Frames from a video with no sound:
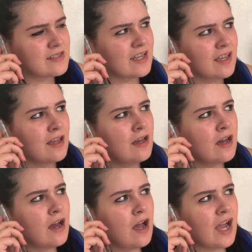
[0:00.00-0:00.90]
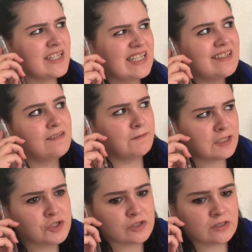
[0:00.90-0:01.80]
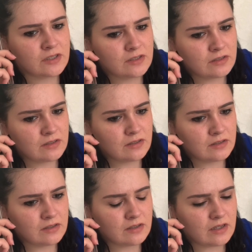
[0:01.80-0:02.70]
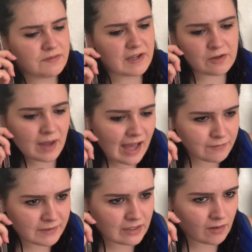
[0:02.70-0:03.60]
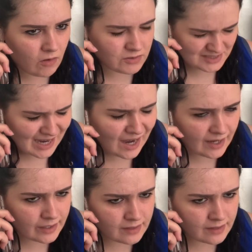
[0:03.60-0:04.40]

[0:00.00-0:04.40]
Like, I need adventure. If I don't have it, I'll die.